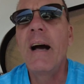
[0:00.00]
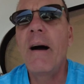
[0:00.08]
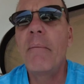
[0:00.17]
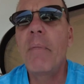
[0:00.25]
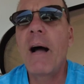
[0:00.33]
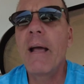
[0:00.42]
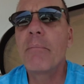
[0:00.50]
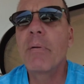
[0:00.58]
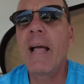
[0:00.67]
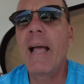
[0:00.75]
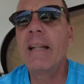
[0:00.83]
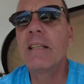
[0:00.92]
Um, I had
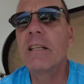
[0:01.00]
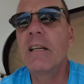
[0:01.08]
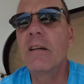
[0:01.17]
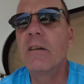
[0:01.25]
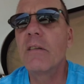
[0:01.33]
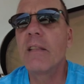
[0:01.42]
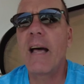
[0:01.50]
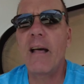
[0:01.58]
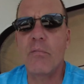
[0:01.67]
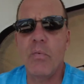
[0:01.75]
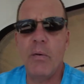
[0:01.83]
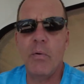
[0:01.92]
planned to
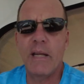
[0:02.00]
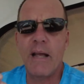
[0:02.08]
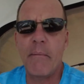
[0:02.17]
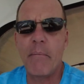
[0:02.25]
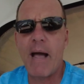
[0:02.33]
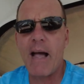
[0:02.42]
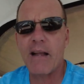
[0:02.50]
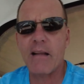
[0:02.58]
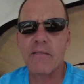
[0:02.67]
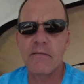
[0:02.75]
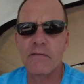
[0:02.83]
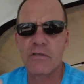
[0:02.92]
that we would come back
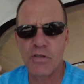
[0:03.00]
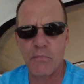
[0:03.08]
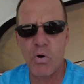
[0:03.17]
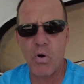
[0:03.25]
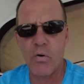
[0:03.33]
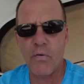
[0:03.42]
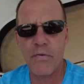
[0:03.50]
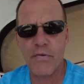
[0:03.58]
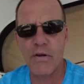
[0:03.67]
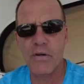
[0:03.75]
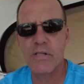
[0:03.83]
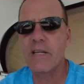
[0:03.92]
tomorrow,
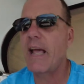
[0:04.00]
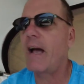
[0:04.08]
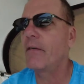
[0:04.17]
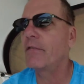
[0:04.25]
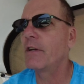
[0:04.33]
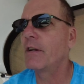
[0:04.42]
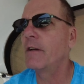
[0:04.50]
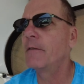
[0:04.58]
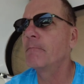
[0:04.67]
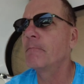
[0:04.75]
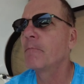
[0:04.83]
Thursday afternoon,